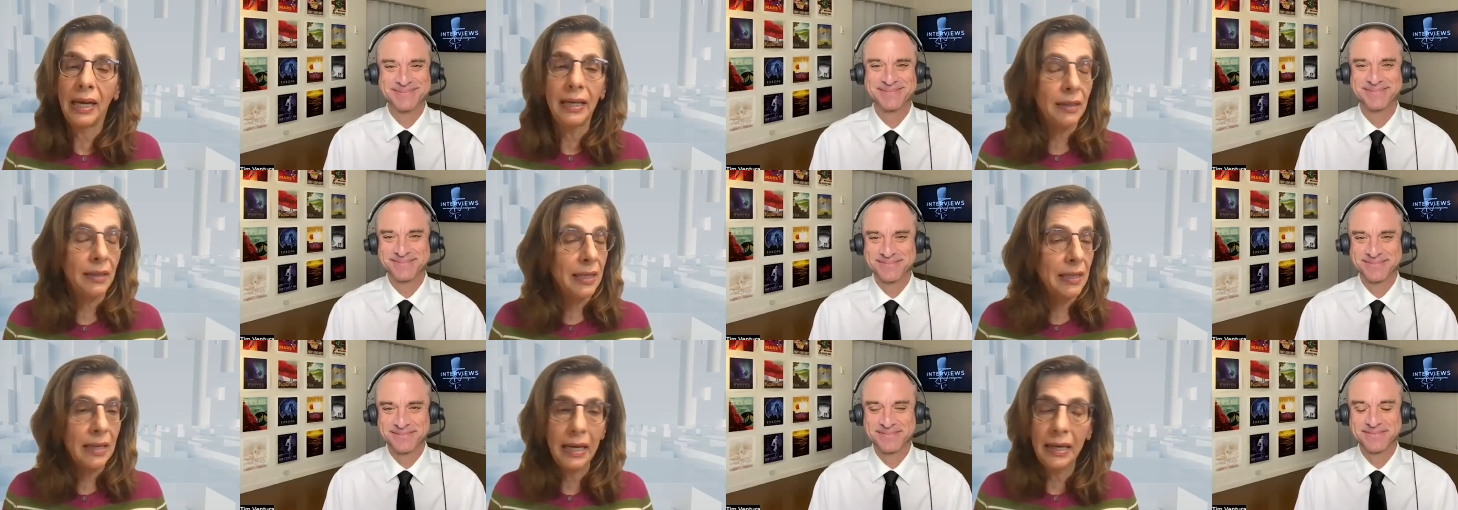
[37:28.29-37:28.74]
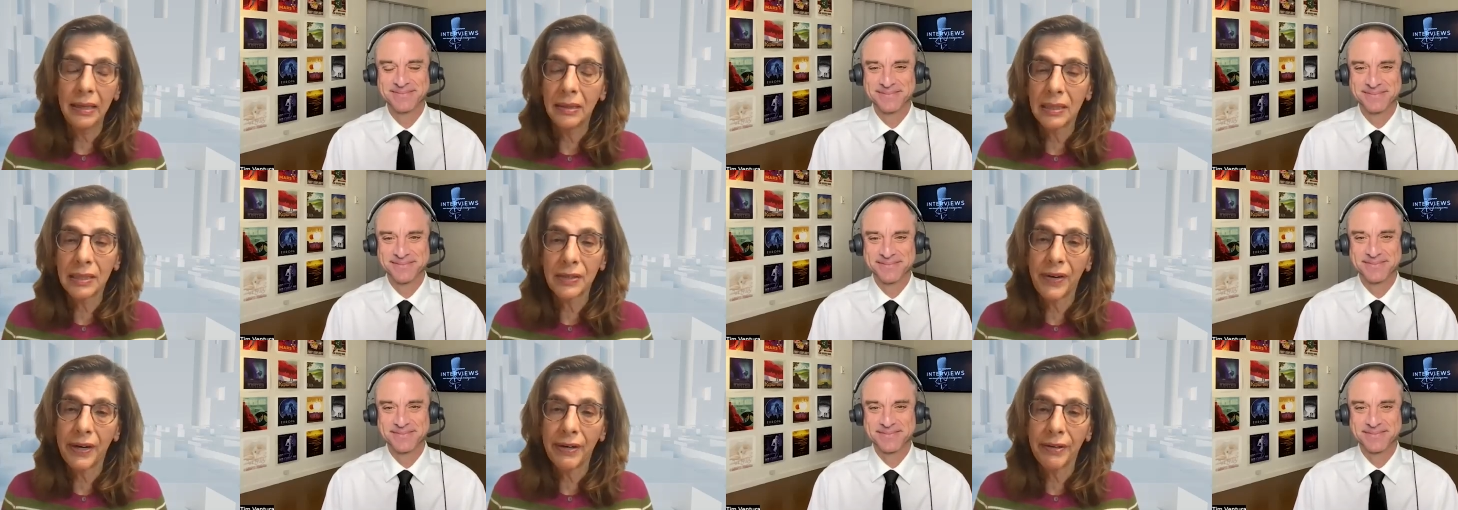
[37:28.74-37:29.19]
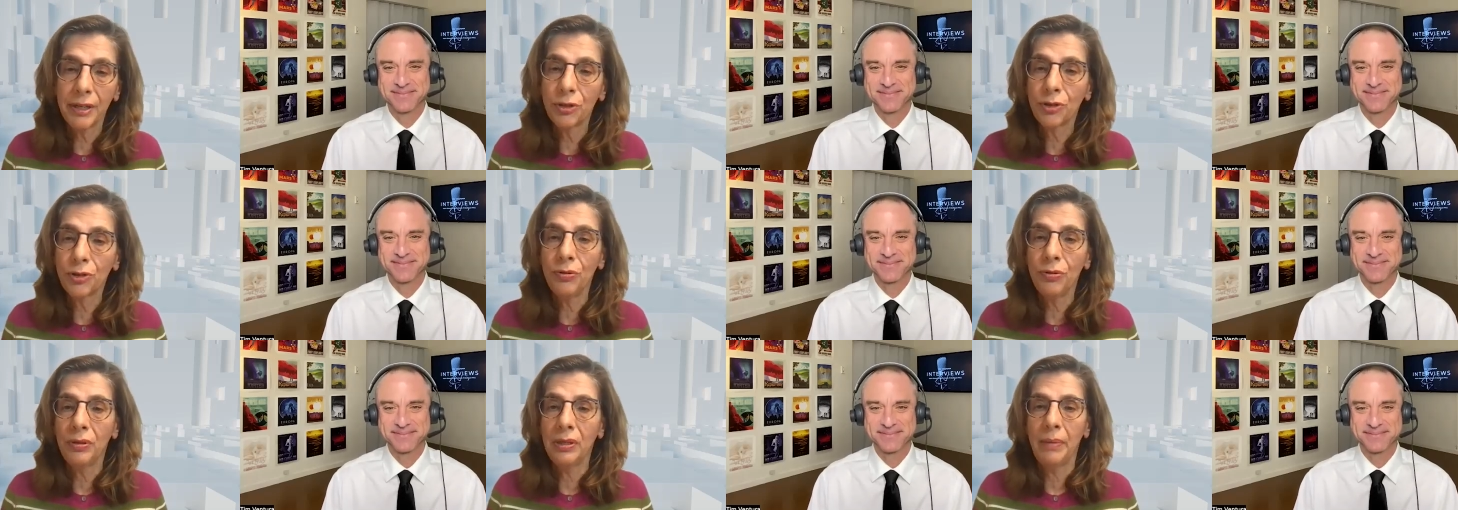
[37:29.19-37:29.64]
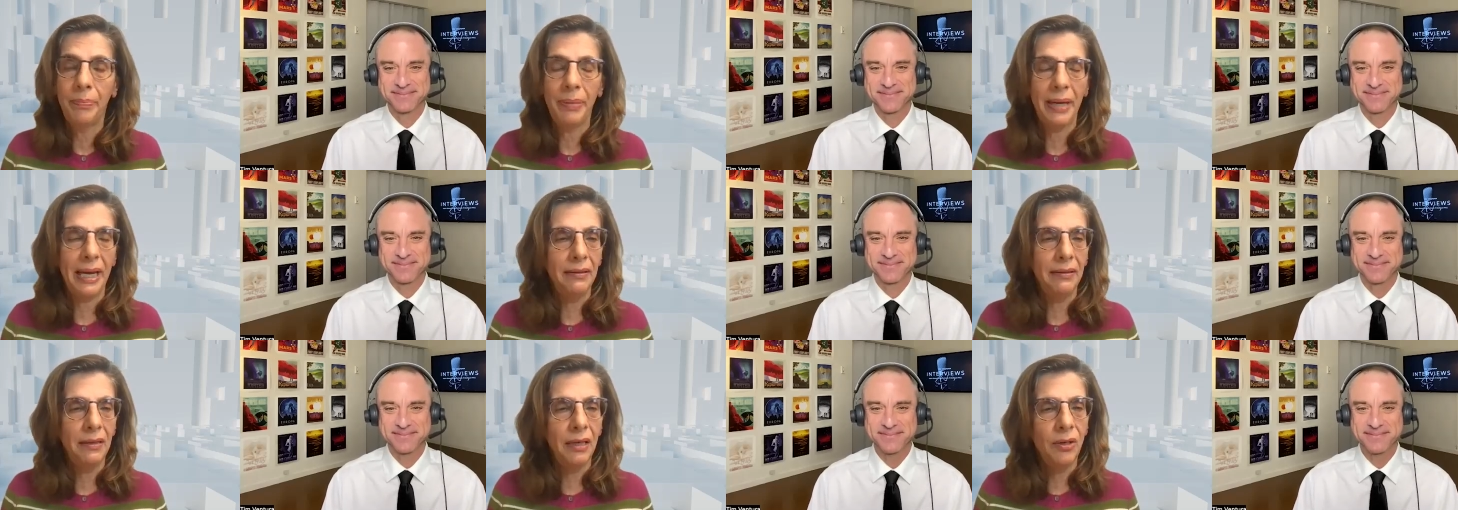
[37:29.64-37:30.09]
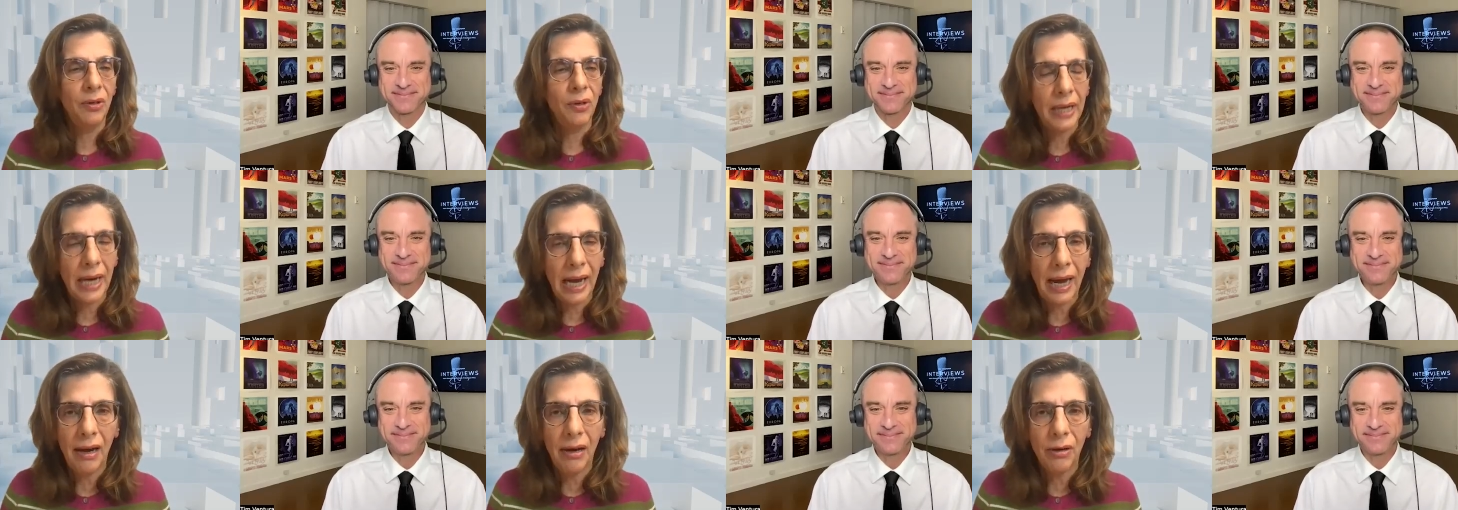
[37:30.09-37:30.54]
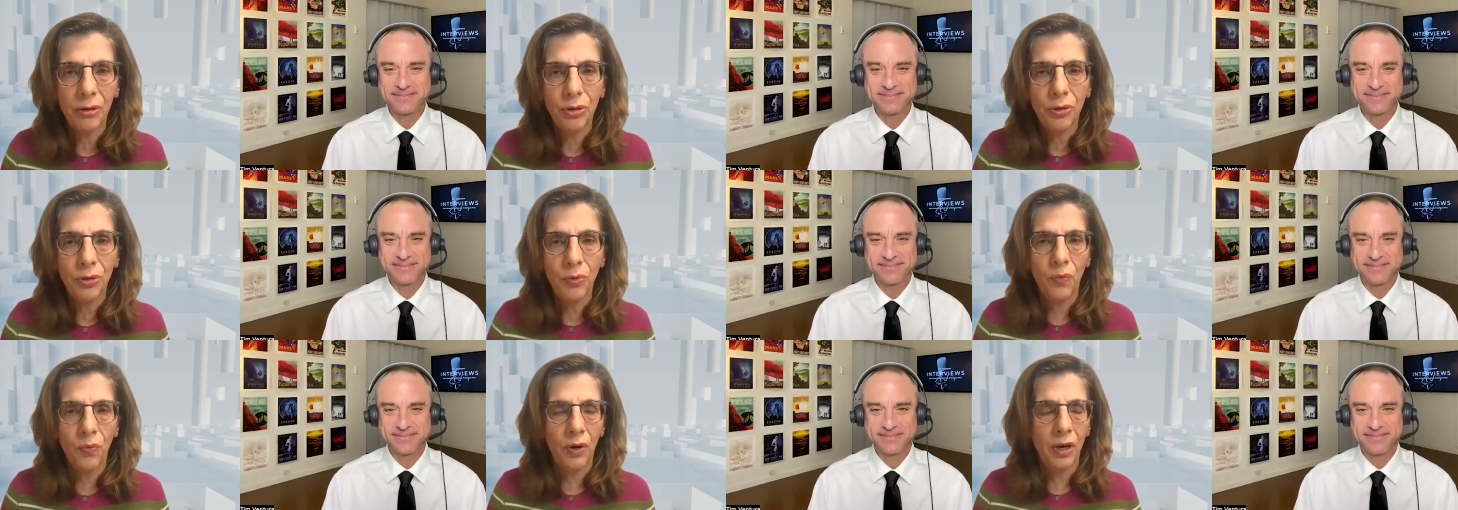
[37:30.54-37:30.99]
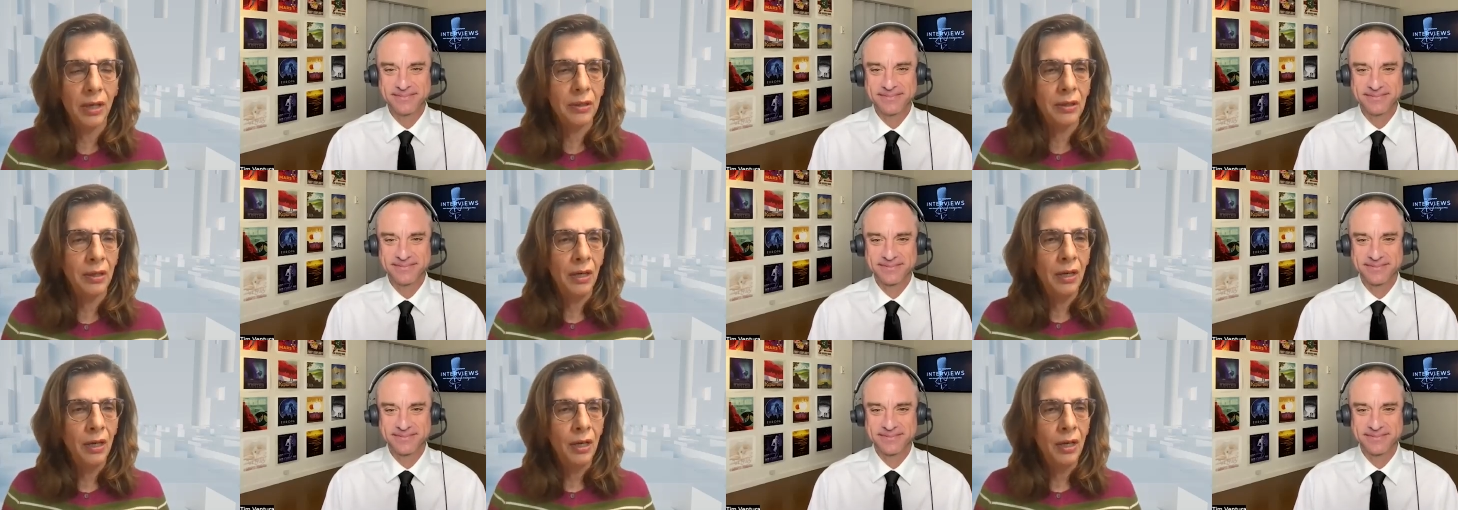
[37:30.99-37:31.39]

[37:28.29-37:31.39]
Speaker 1: It is very true, depending on how you want